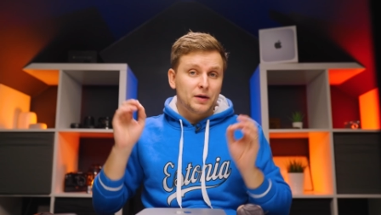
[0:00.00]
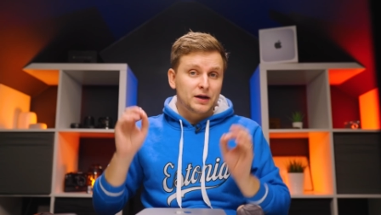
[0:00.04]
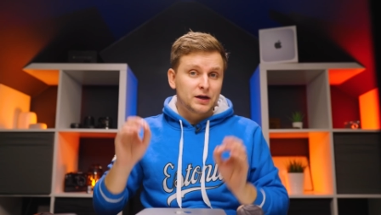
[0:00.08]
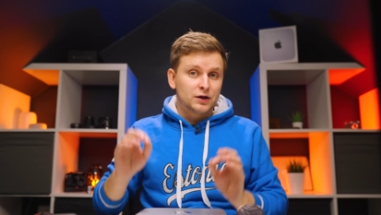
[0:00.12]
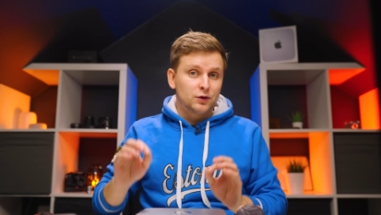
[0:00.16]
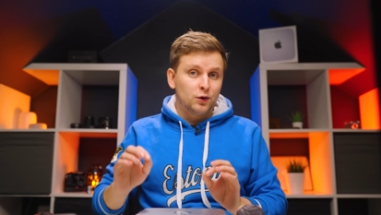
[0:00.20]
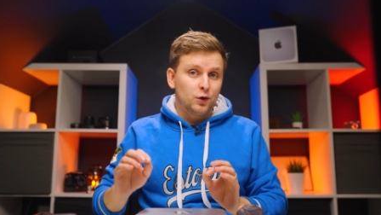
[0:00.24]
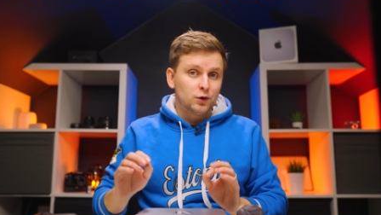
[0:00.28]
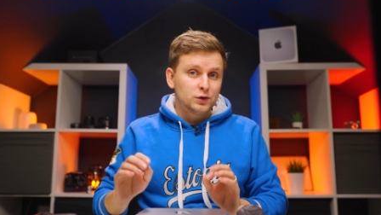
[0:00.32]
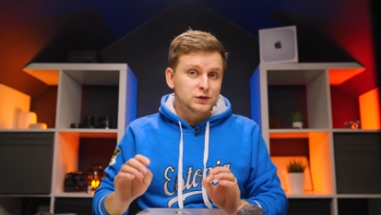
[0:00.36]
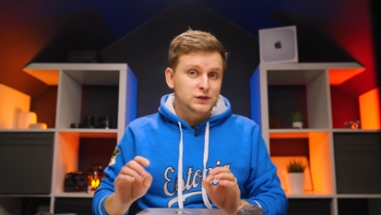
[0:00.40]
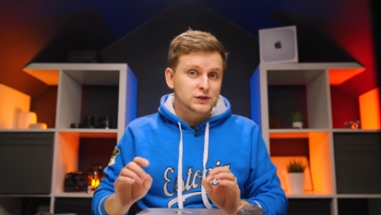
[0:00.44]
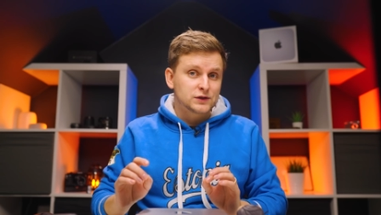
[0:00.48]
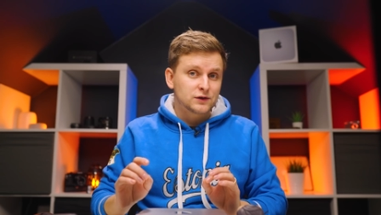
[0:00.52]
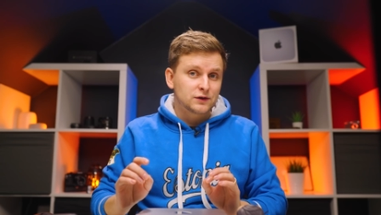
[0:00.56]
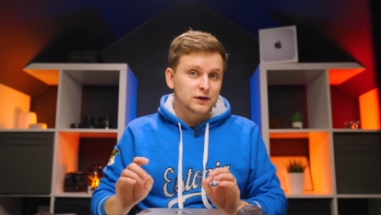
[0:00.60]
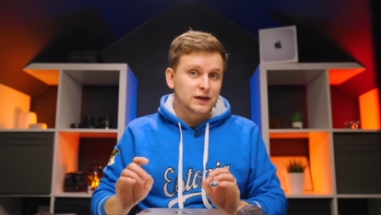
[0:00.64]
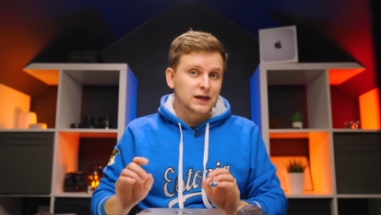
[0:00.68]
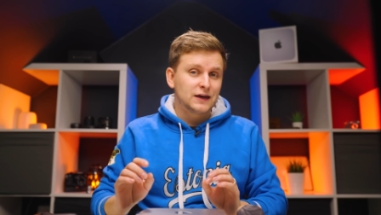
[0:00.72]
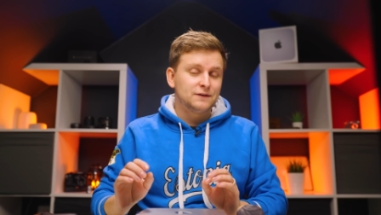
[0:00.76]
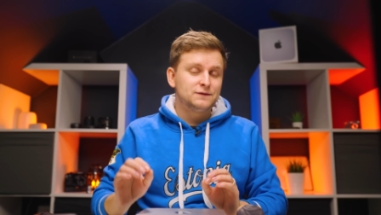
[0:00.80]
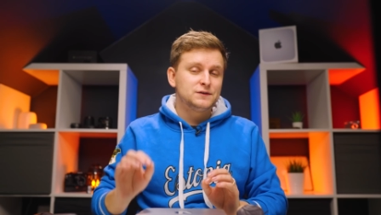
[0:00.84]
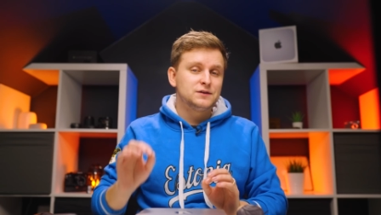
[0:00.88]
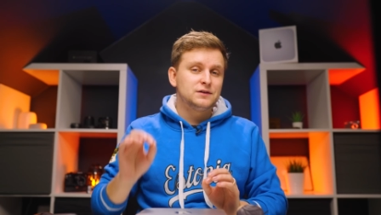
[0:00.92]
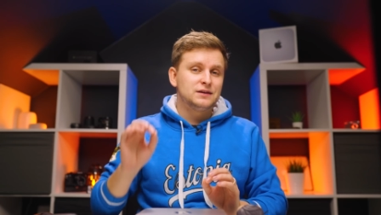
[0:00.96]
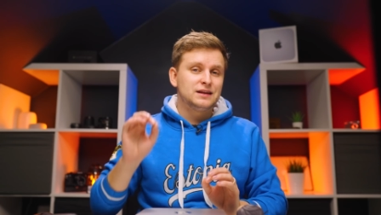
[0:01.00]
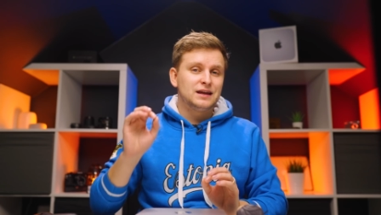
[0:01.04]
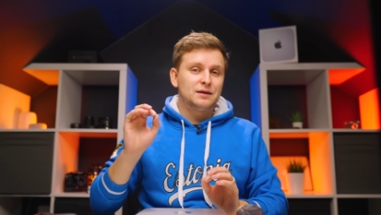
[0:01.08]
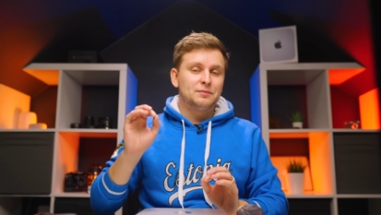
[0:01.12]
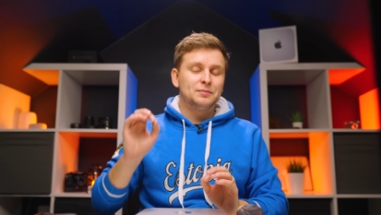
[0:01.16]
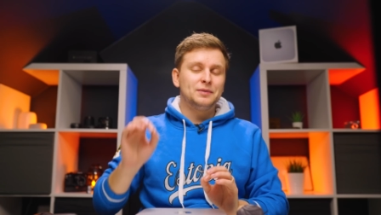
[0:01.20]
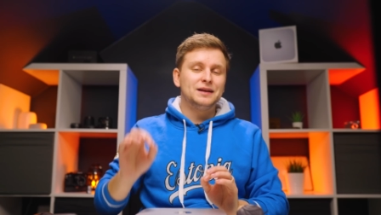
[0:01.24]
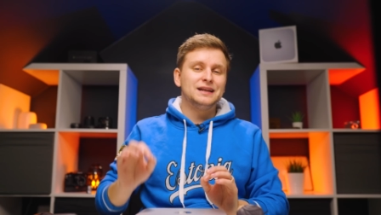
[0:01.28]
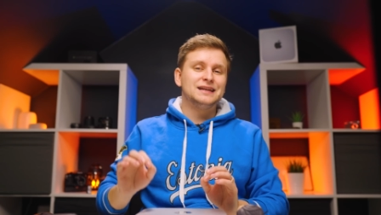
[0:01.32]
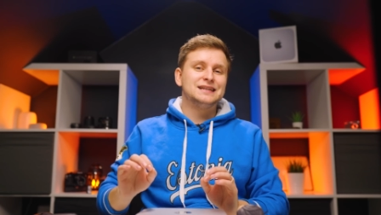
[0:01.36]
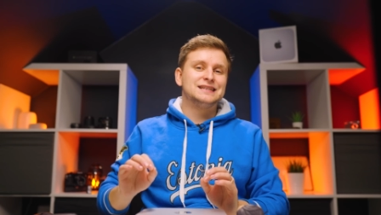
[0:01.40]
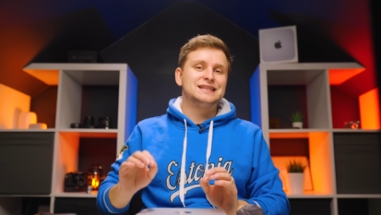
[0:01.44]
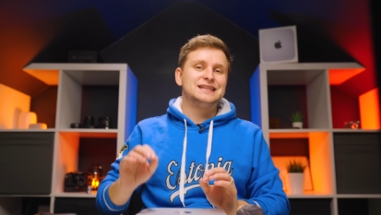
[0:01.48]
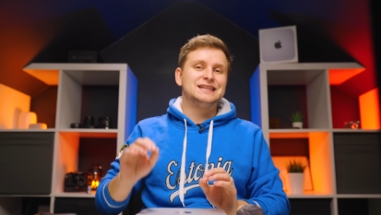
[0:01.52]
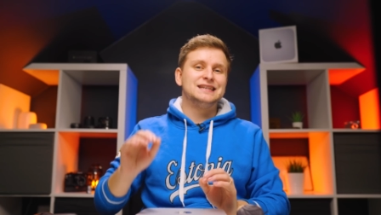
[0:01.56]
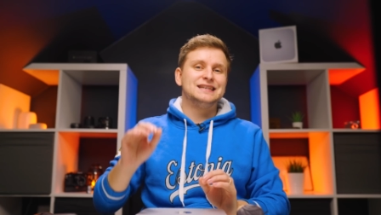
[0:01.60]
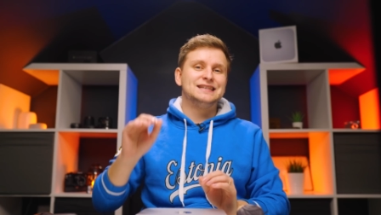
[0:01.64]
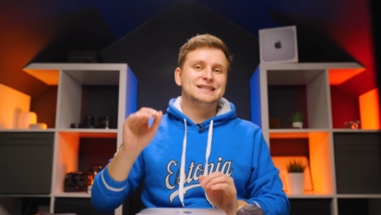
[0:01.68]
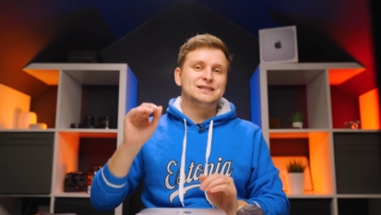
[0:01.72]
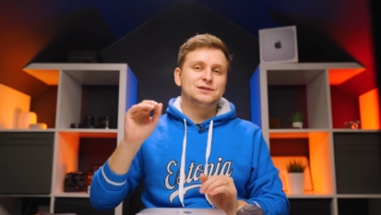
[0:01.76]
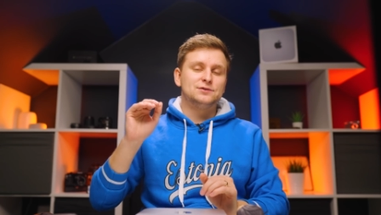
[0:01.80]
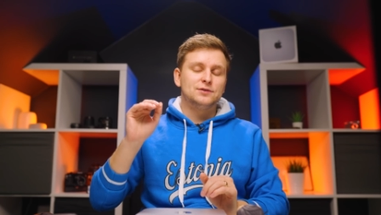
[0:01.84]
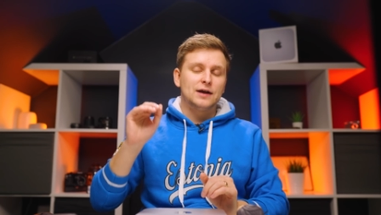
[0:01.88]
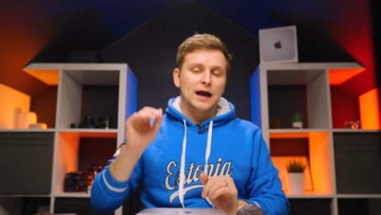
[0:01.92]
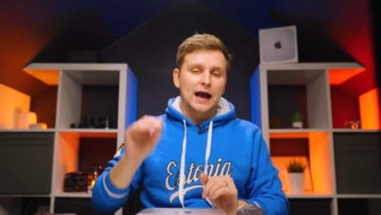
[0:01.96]
but it also gives you the ability
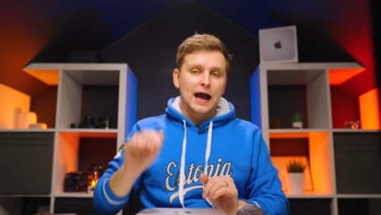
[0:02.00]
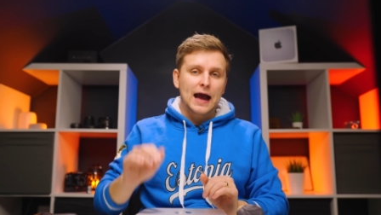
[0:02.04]
to